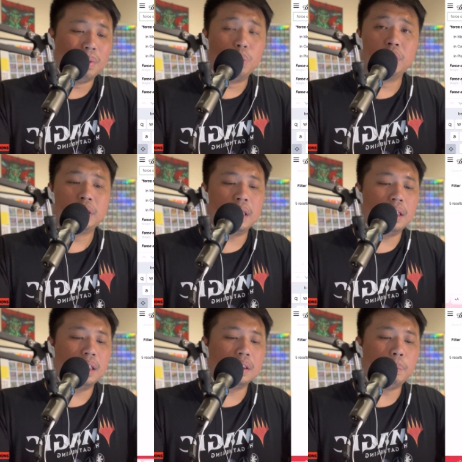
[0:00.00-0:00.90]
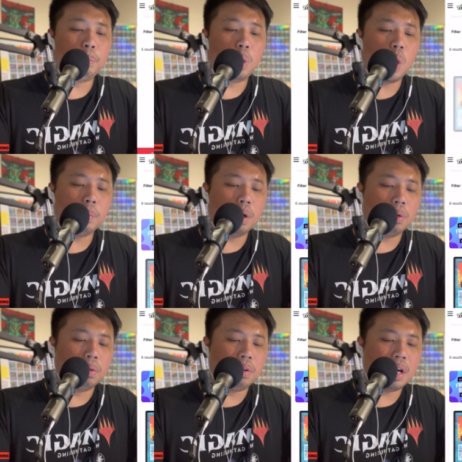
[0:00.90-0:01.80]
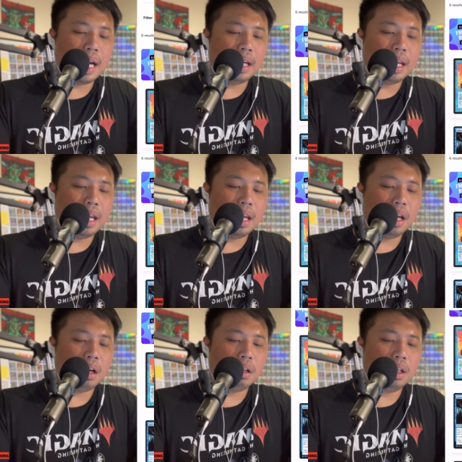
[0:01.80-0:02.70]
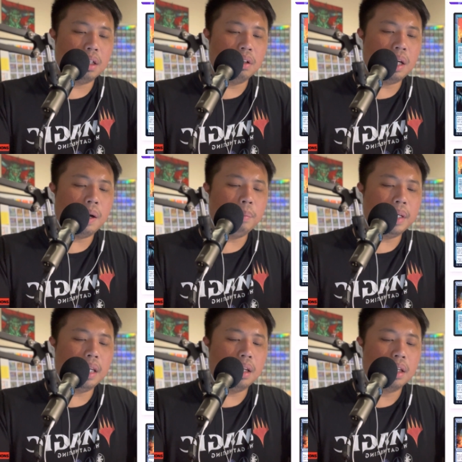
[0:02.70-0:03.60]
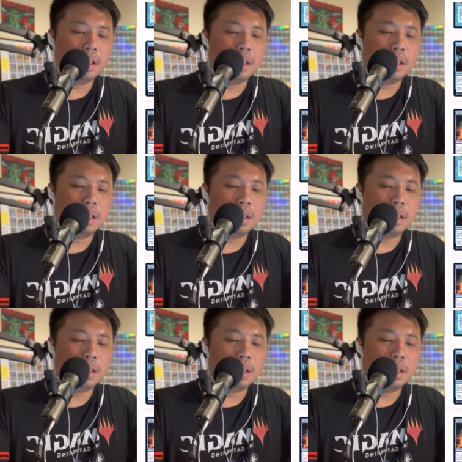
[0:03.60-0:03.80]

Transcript: but we'll see this promo right here. Look, look at how many